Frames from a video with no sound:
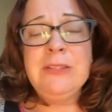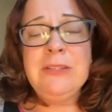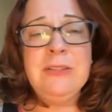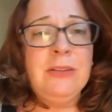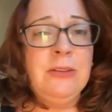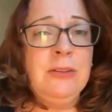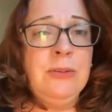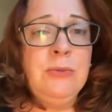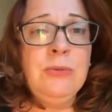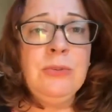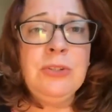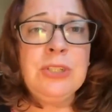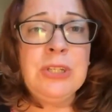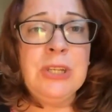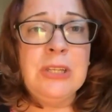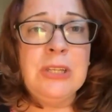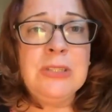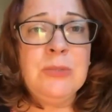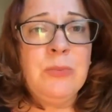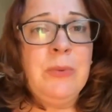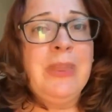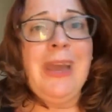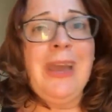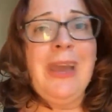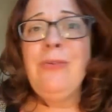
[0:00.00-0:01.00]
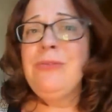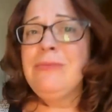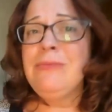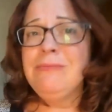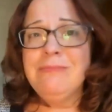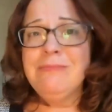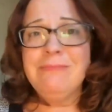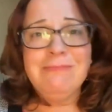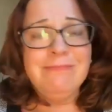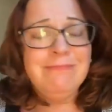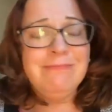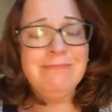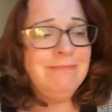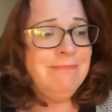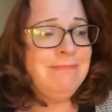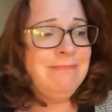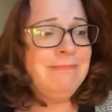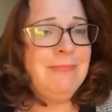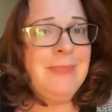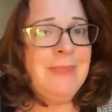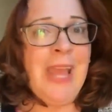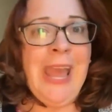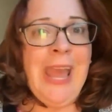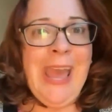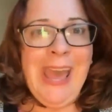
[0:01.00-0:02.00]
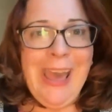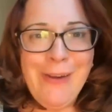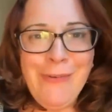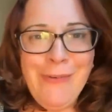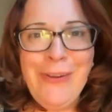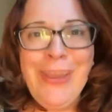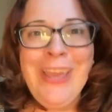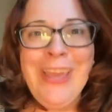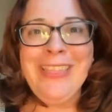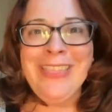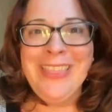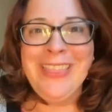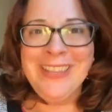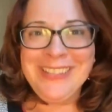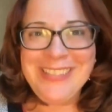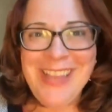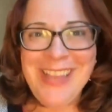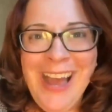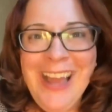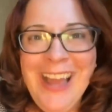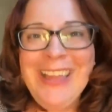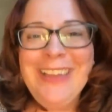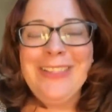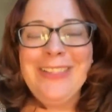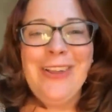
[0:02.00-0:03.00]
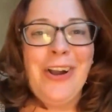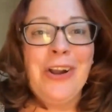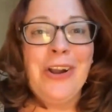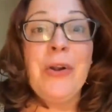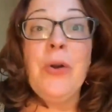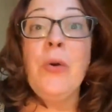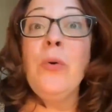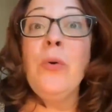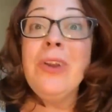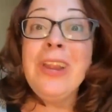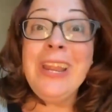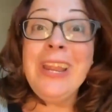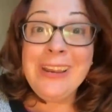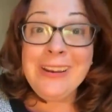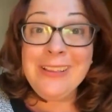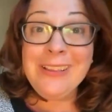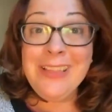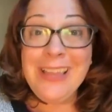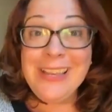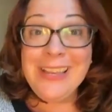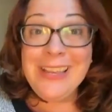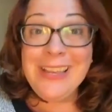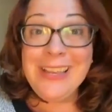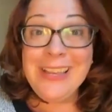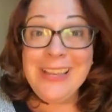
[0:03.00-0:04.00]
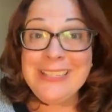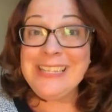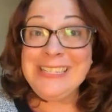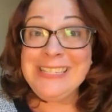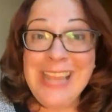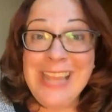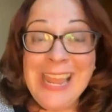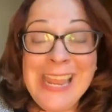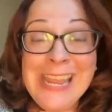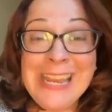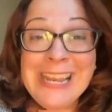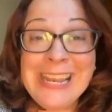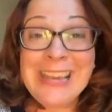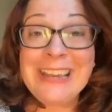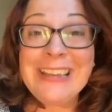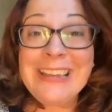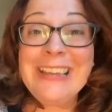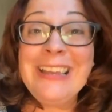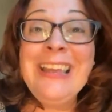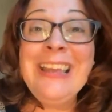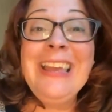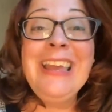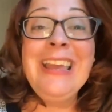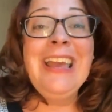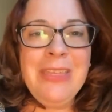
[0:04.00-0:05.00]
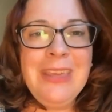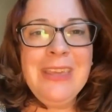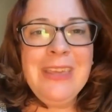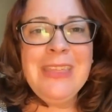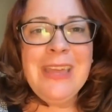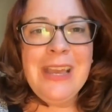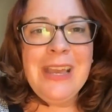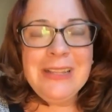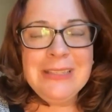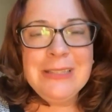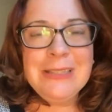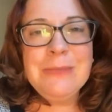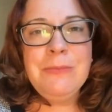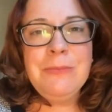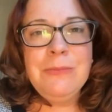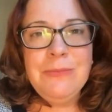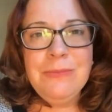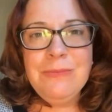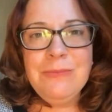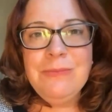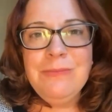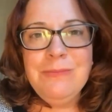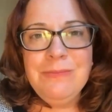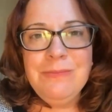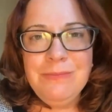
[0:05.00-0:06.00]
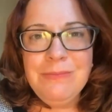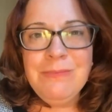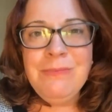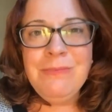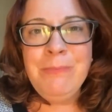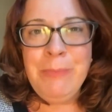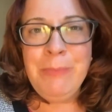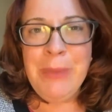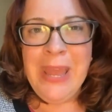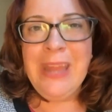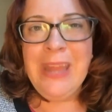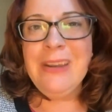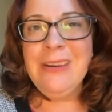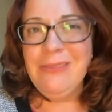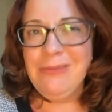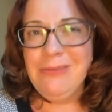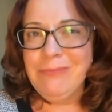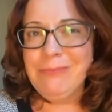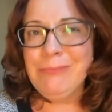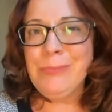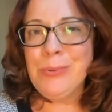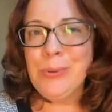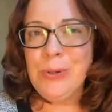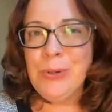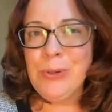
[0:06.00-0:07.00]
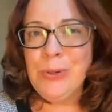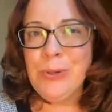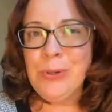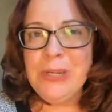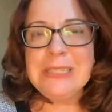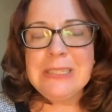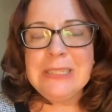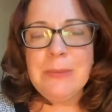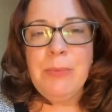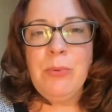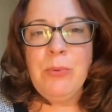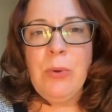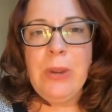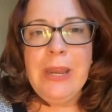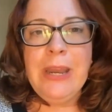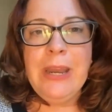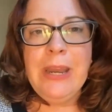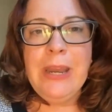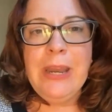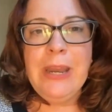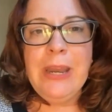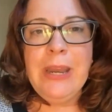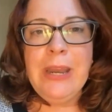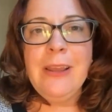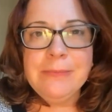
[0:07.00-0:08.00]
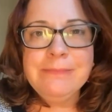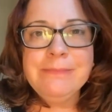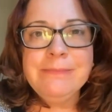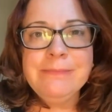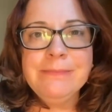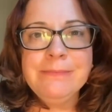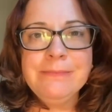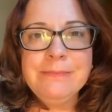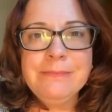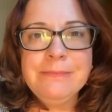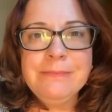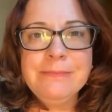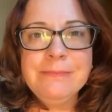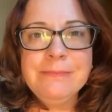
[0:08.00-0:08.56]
resolutions without having the dialogue or analyzing the data. I think that's been pretty disappointing.